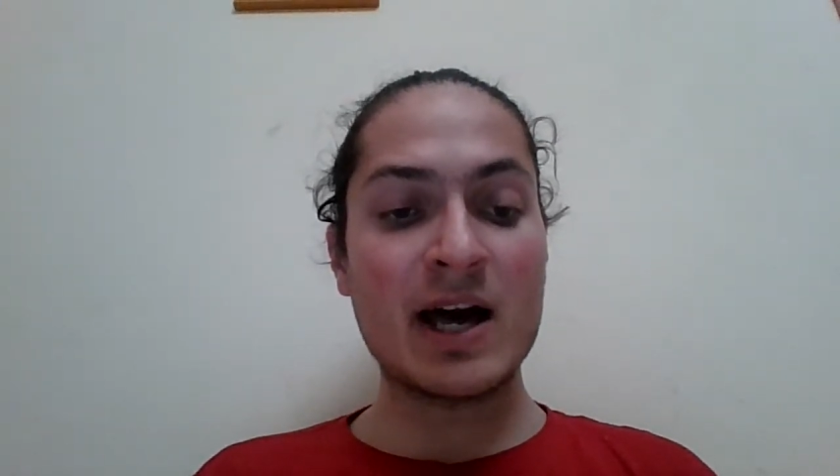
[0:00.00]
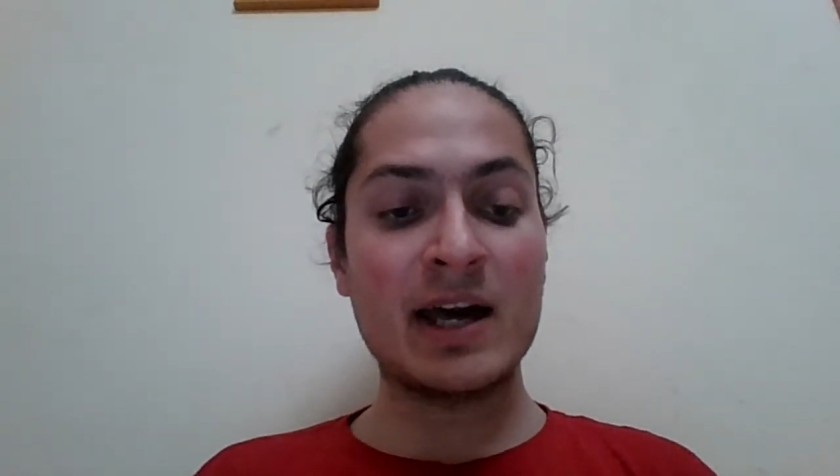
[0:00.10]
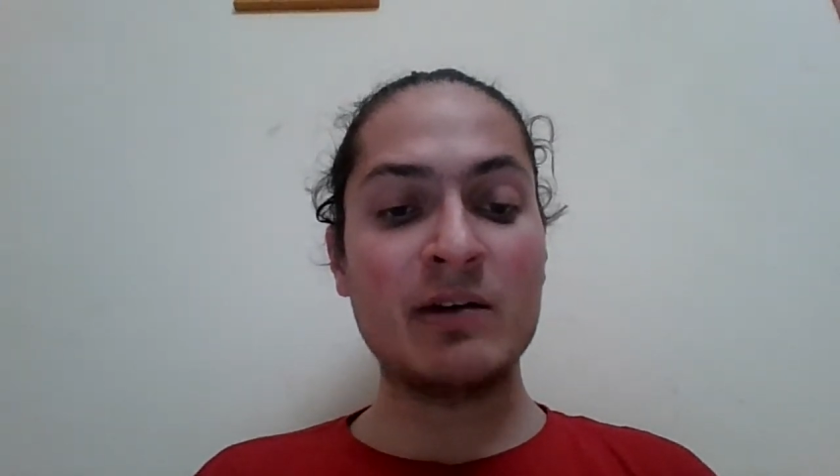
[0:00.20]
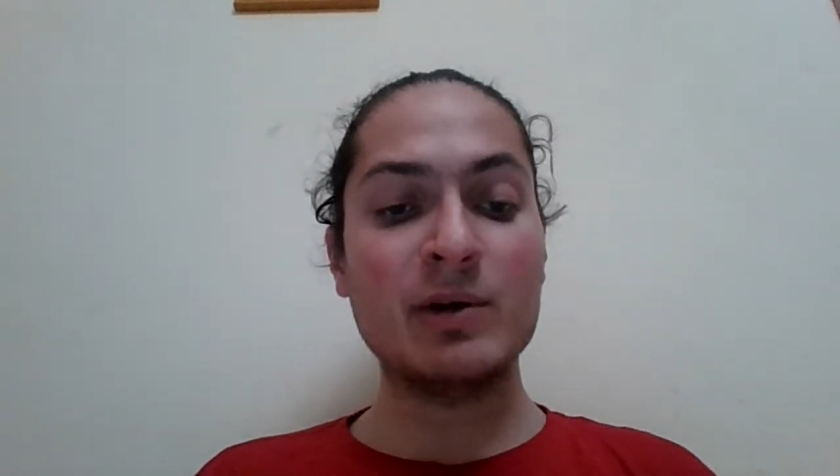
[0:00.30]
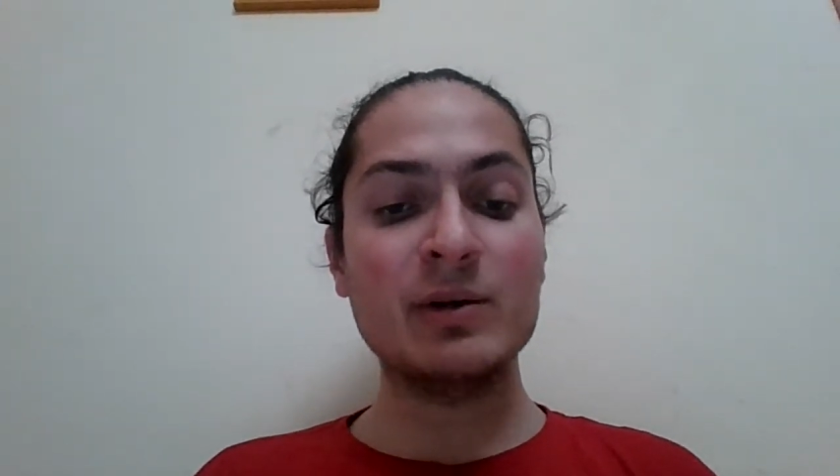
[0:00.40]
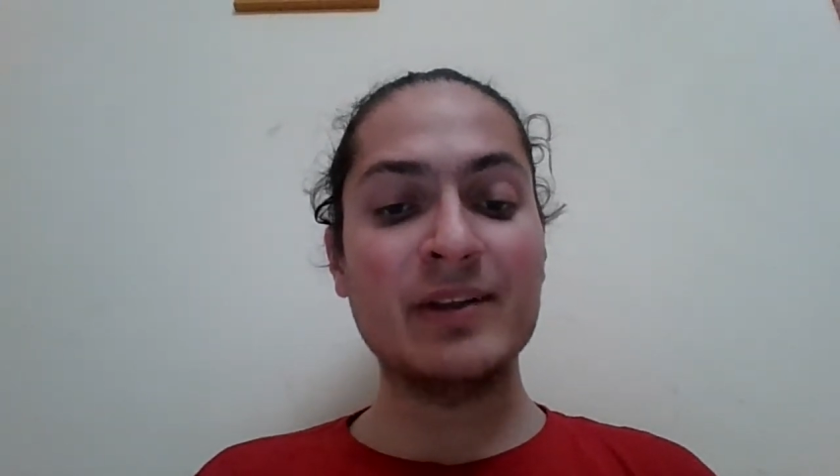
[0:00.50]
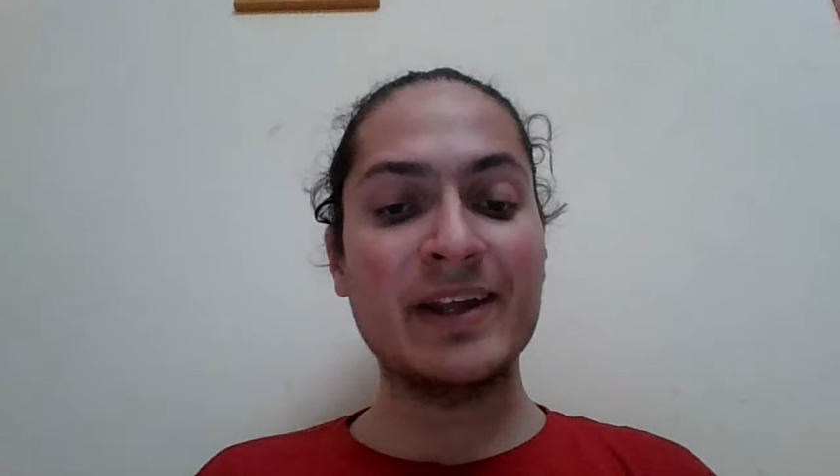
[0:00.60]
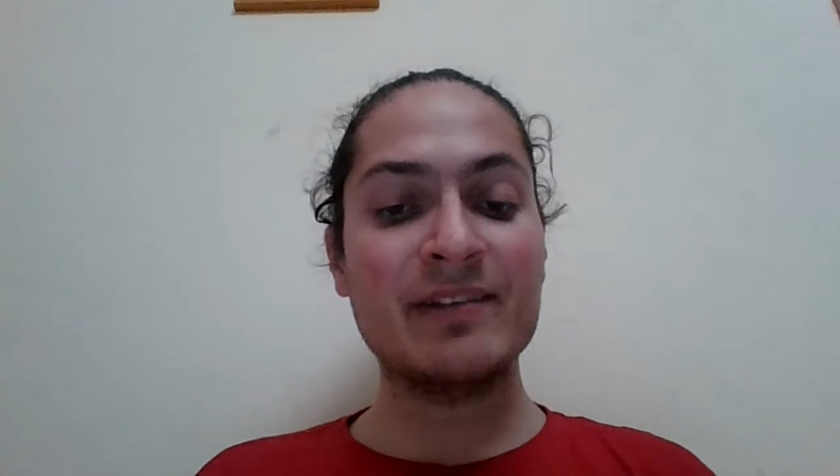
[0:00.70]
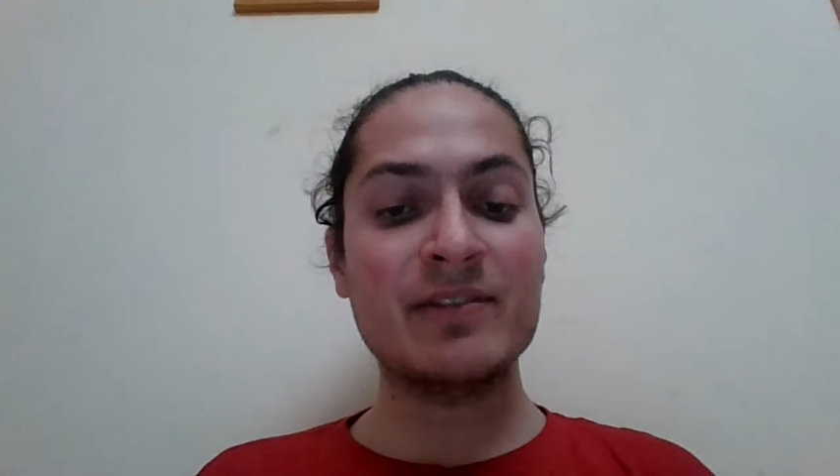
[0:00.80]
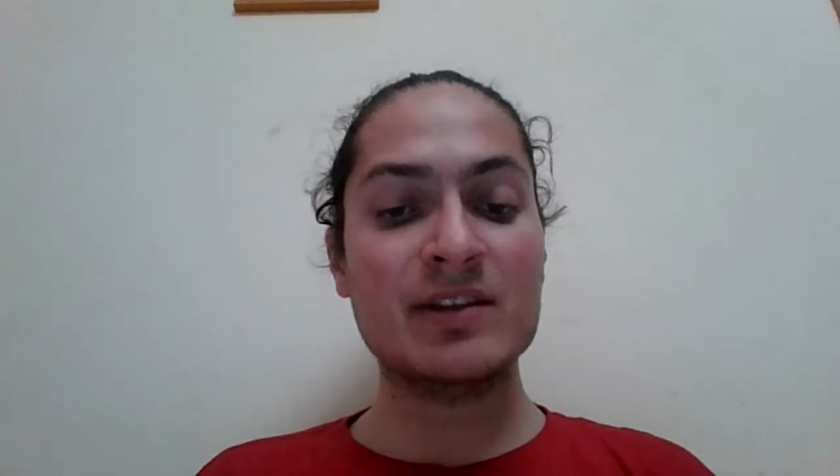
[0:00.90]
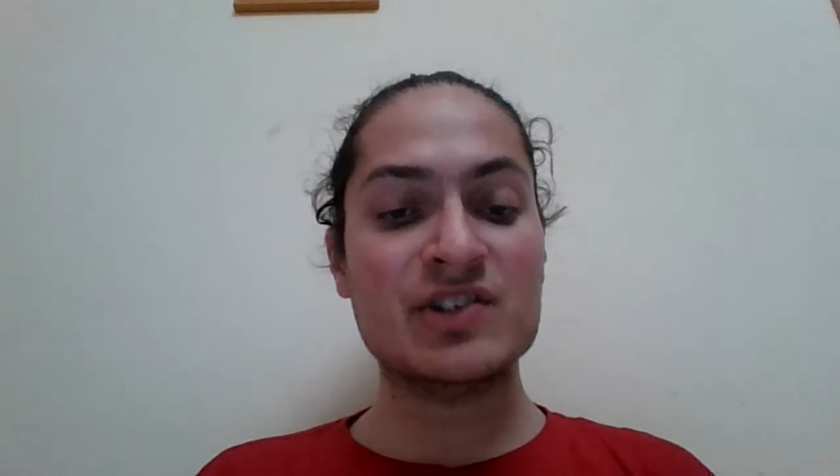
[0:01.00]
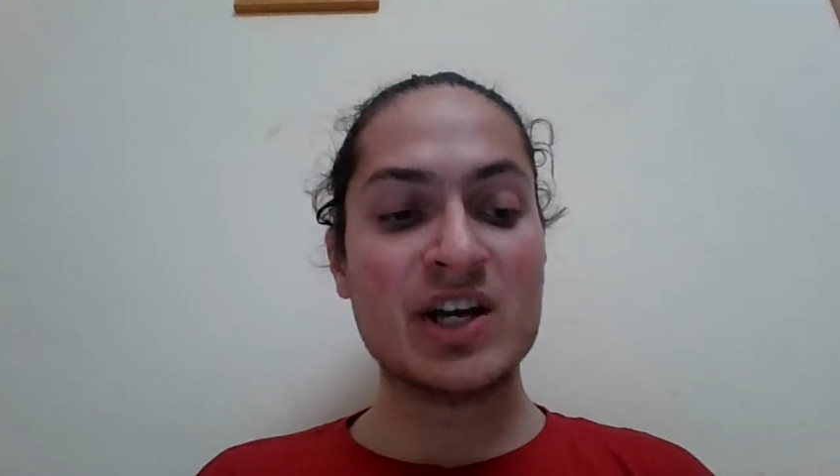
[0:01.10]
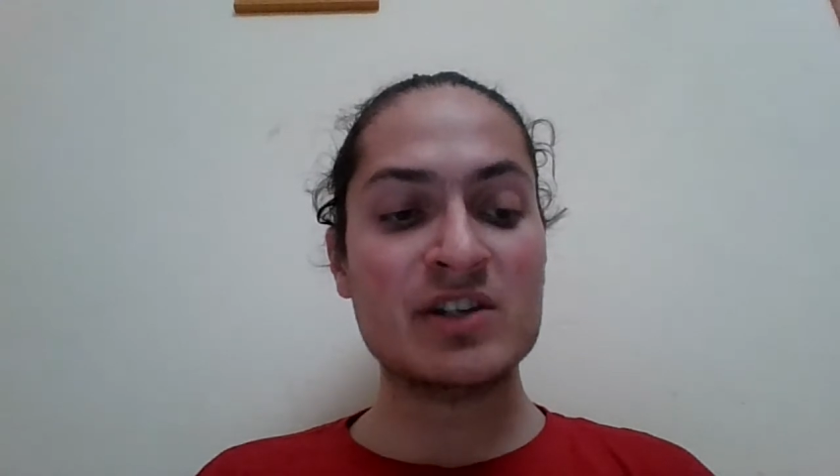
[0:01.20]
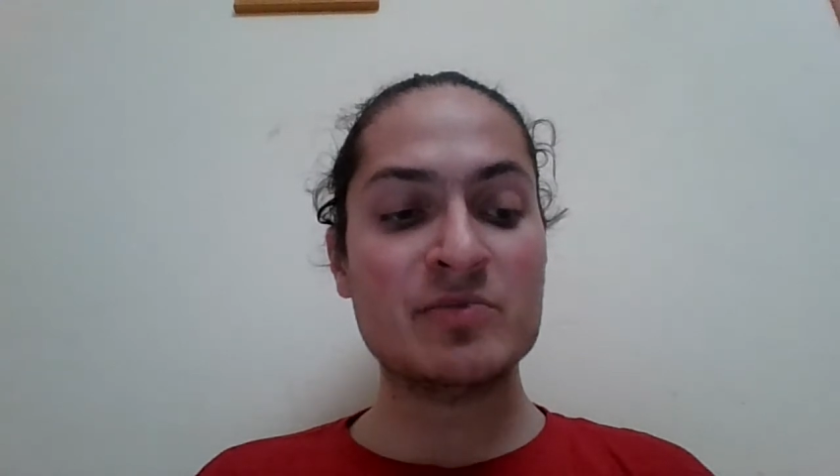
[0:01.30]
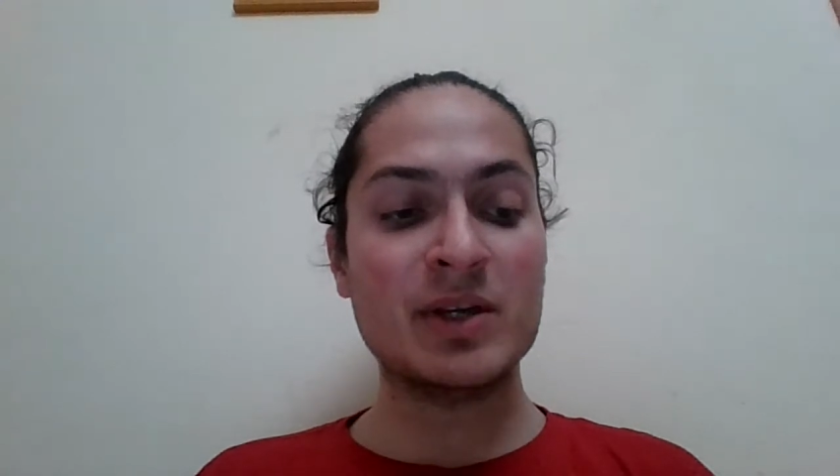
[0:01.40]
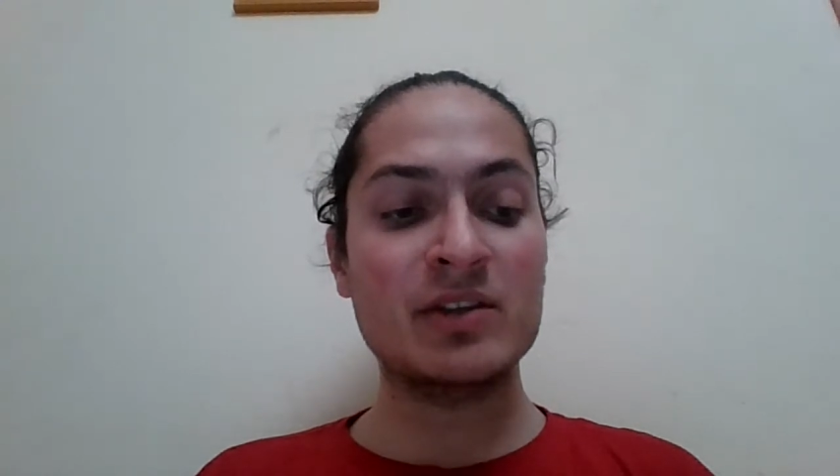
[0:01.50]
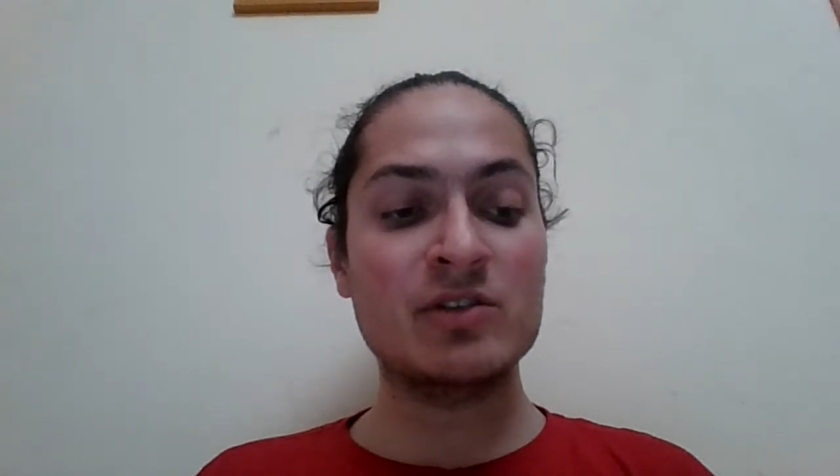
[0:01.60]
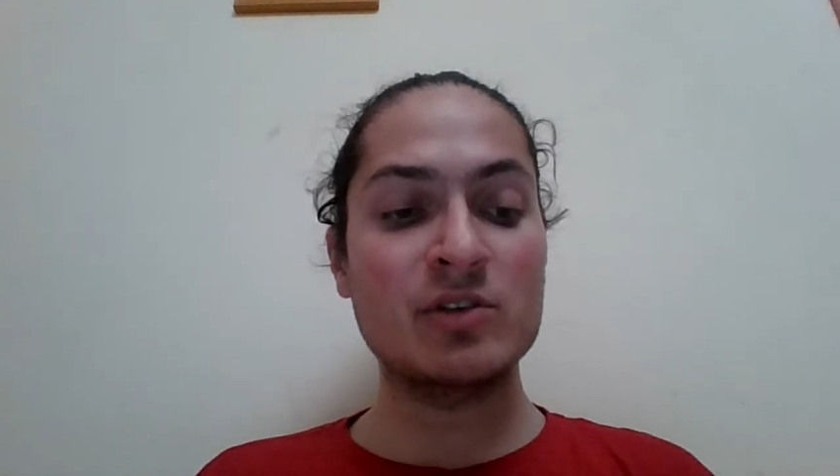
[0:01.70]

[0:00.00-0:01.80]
I will leave the judgment